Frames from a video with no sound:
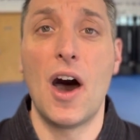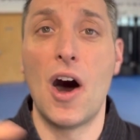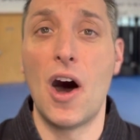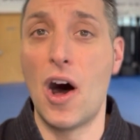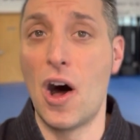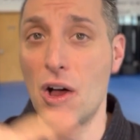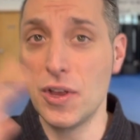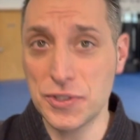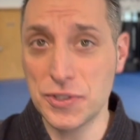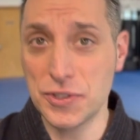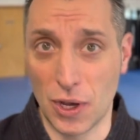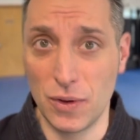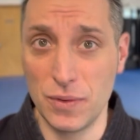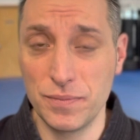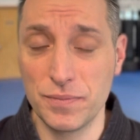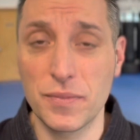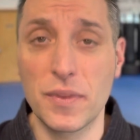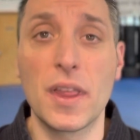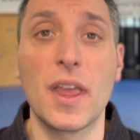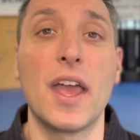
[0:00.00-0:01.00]
Also,
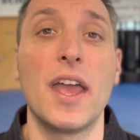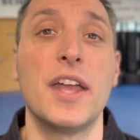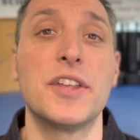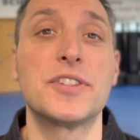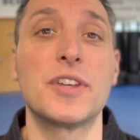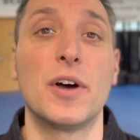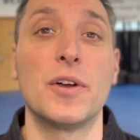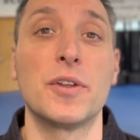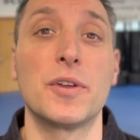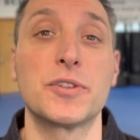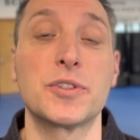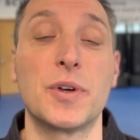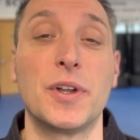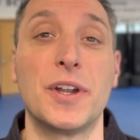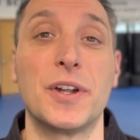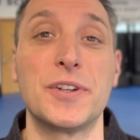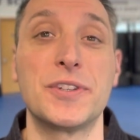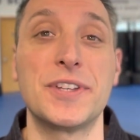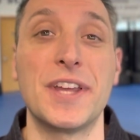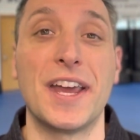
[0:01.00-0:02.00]
it's also to
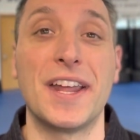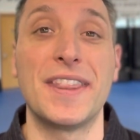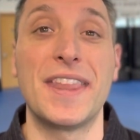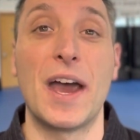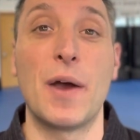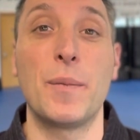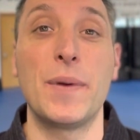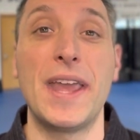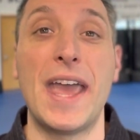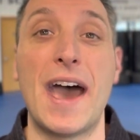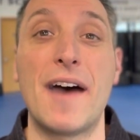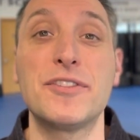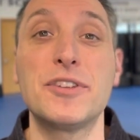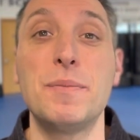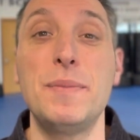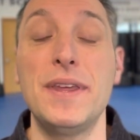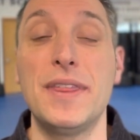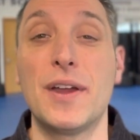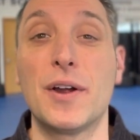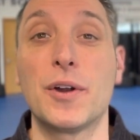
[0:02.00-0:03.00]
understand that we have to
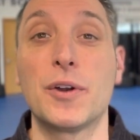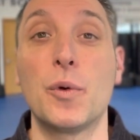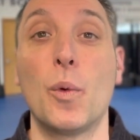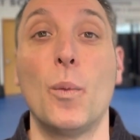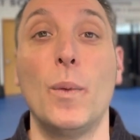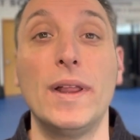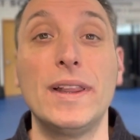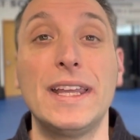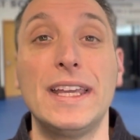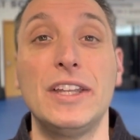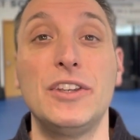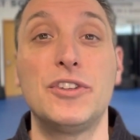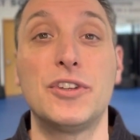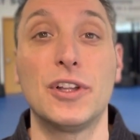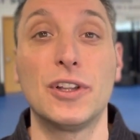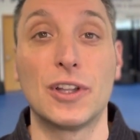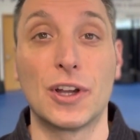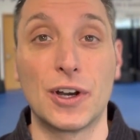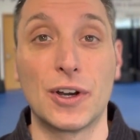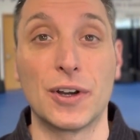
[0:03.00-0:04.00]
be there willing to
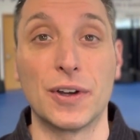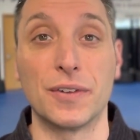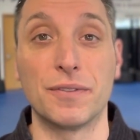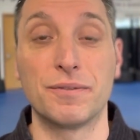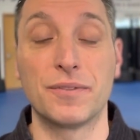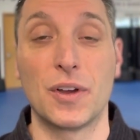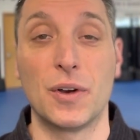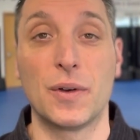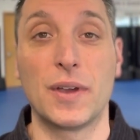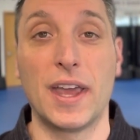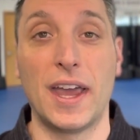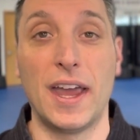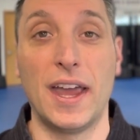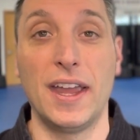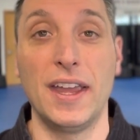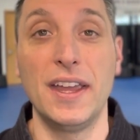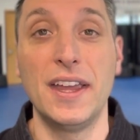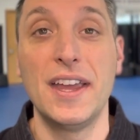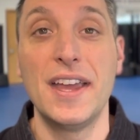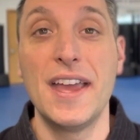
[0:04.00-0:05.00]
learn,
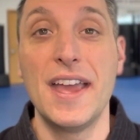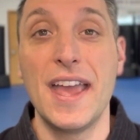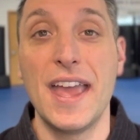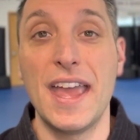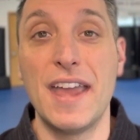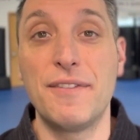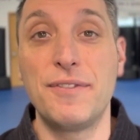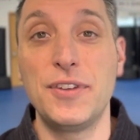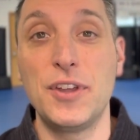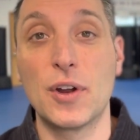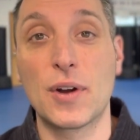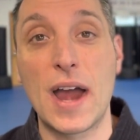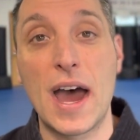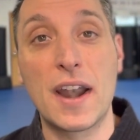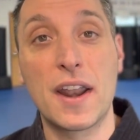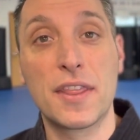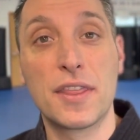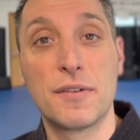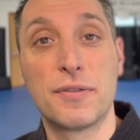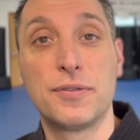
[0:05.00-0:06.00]
okay? If you're out
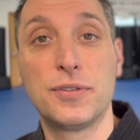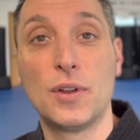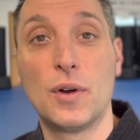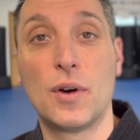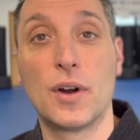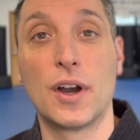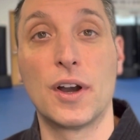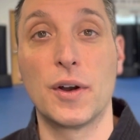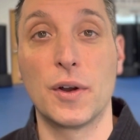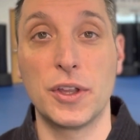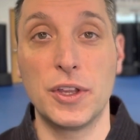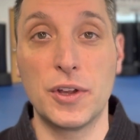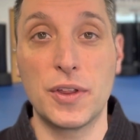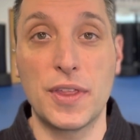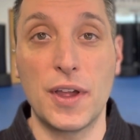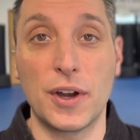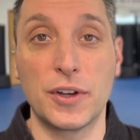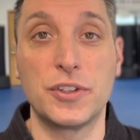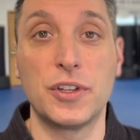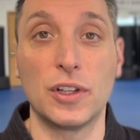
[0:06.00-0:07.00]
on the floor, you're
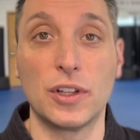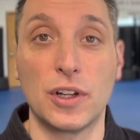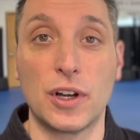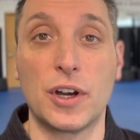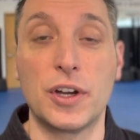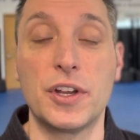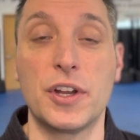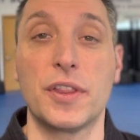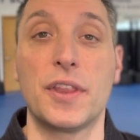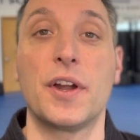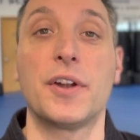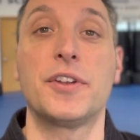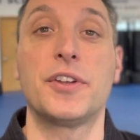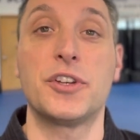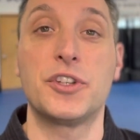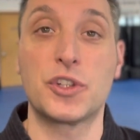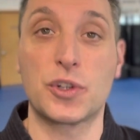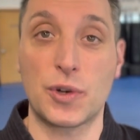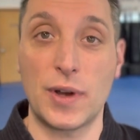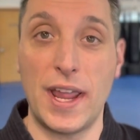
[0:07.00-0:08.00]
there to learn, you're there to
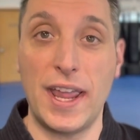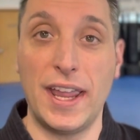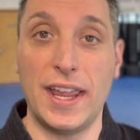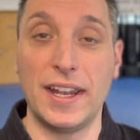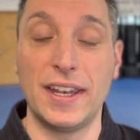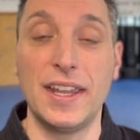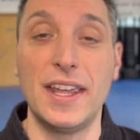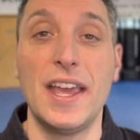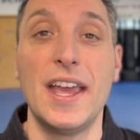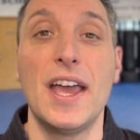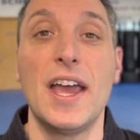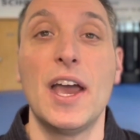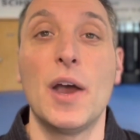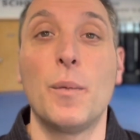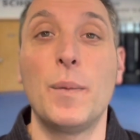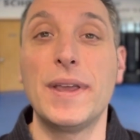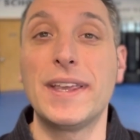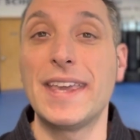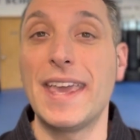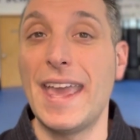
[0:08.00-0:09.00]
train.
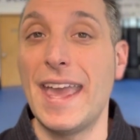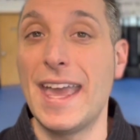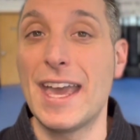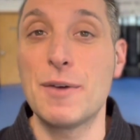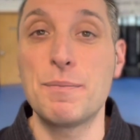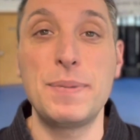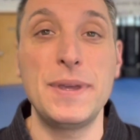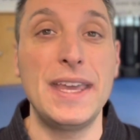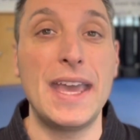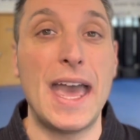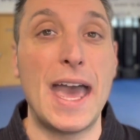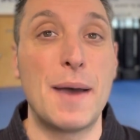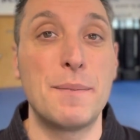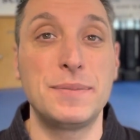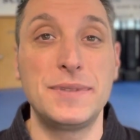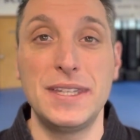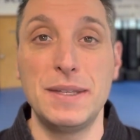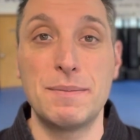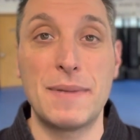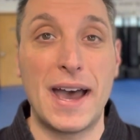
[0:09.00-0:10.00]
We can't be
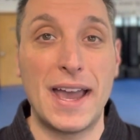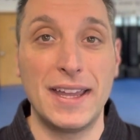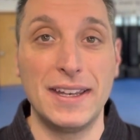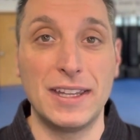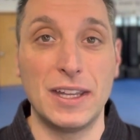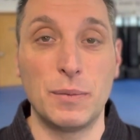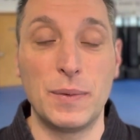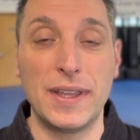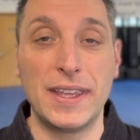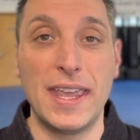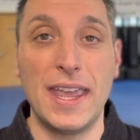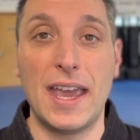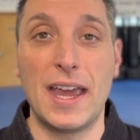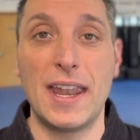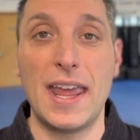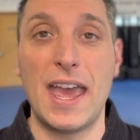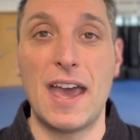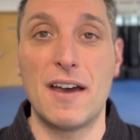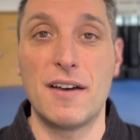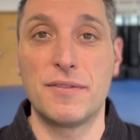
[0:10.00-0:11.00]
empty-minded. We can't
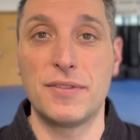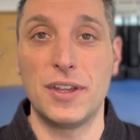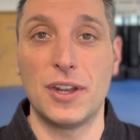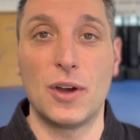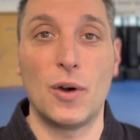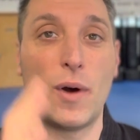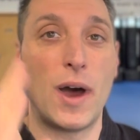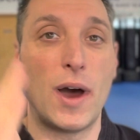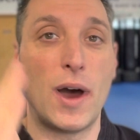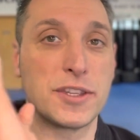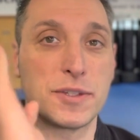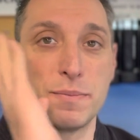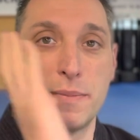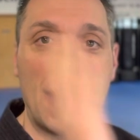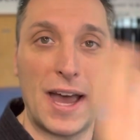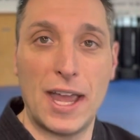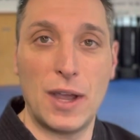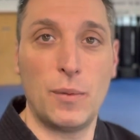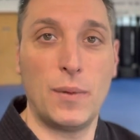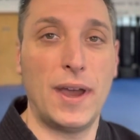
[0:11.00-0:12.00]
have, it's
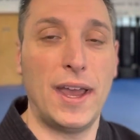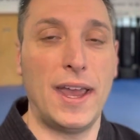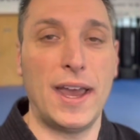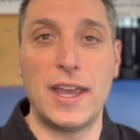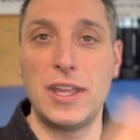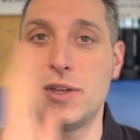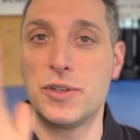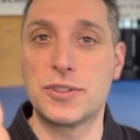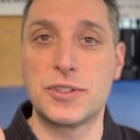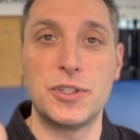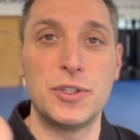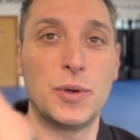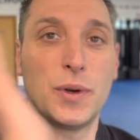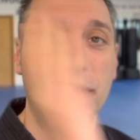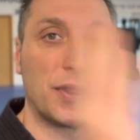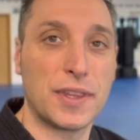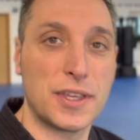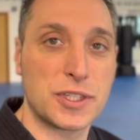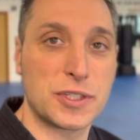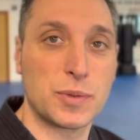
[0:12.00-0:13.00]
my way, I used to do
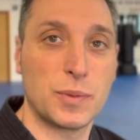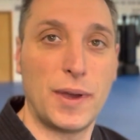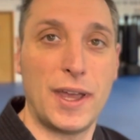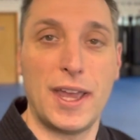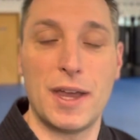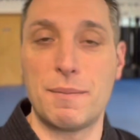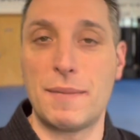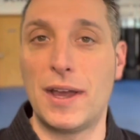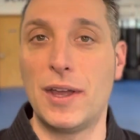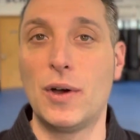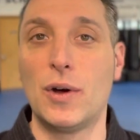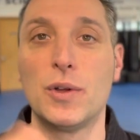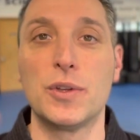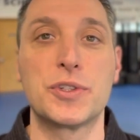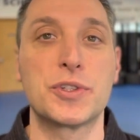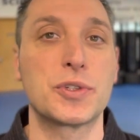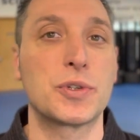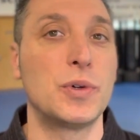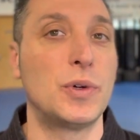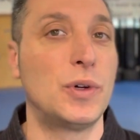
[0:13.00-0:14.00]
it this way at my old
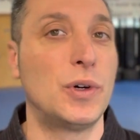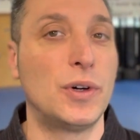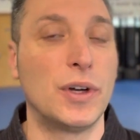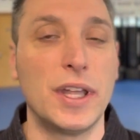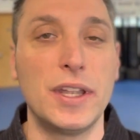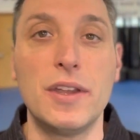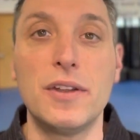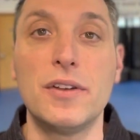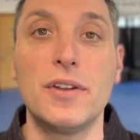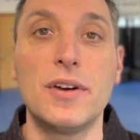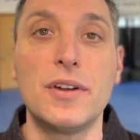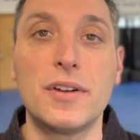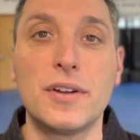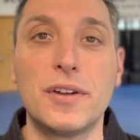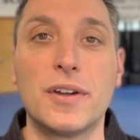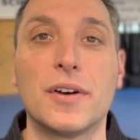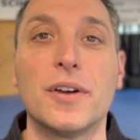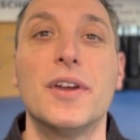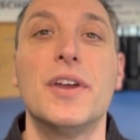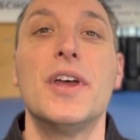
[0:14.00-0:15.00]
school. And
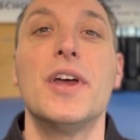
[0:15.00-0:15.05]
no.